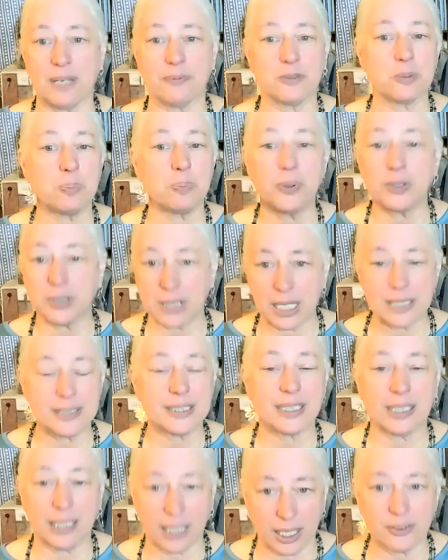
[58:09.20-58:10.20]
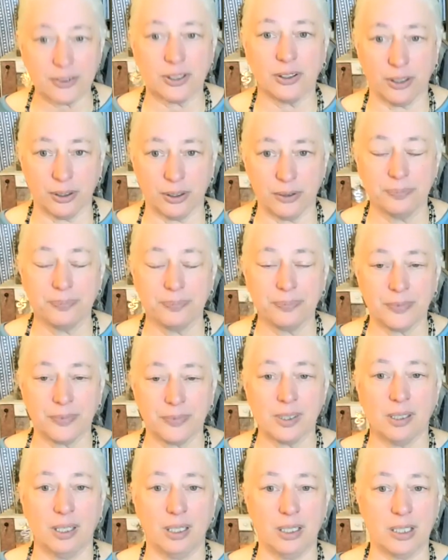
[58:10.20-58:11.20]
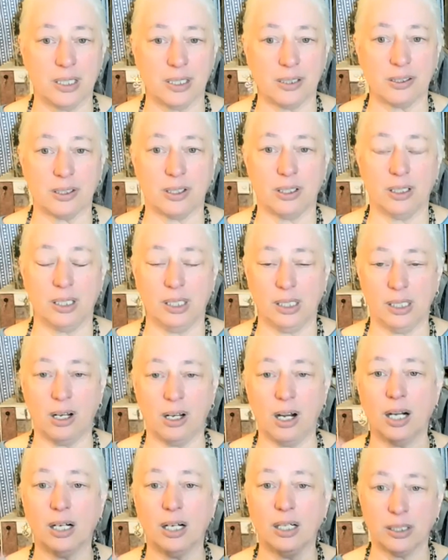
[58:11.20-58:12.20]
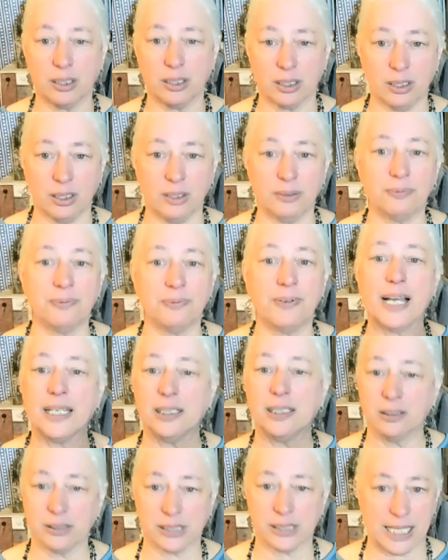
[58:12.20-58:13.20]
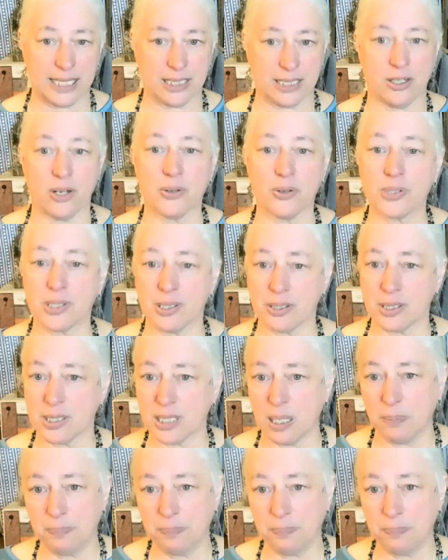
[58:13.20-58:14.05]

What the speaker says: we have to put that together in our final diagnosis.